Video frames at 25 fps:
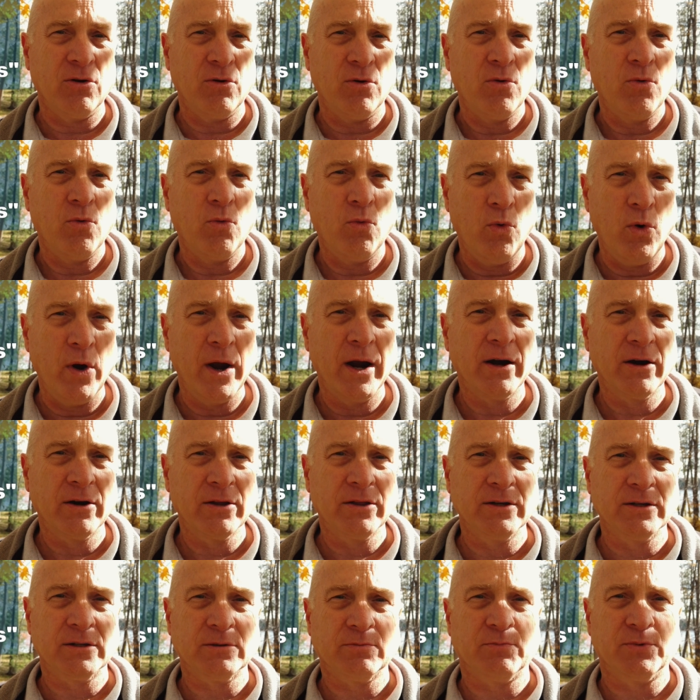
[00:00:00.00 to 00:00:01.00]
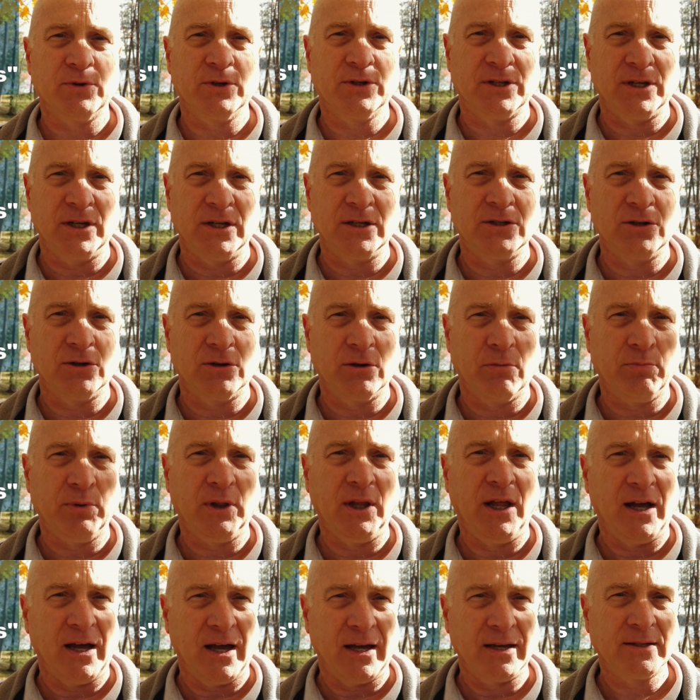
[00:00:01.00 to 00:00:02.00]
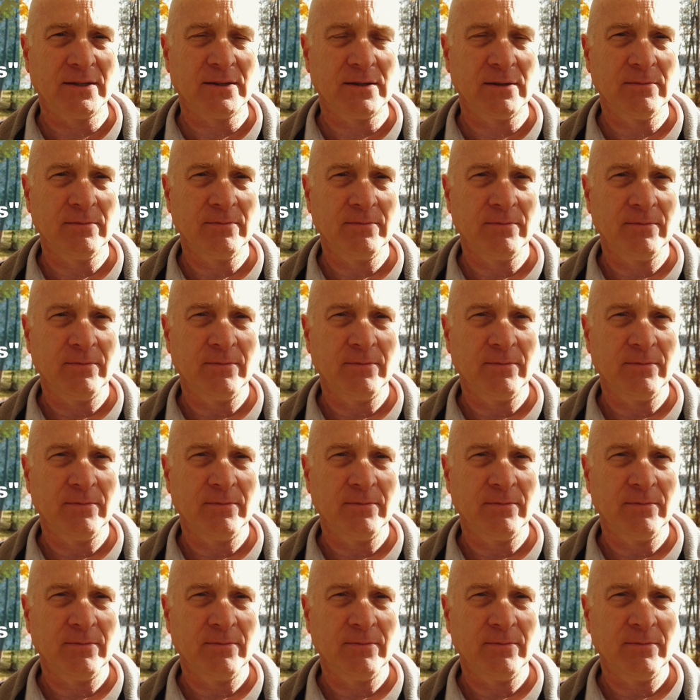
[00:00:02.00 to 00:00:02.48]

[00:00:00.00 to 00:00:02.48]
out where this procedure applies.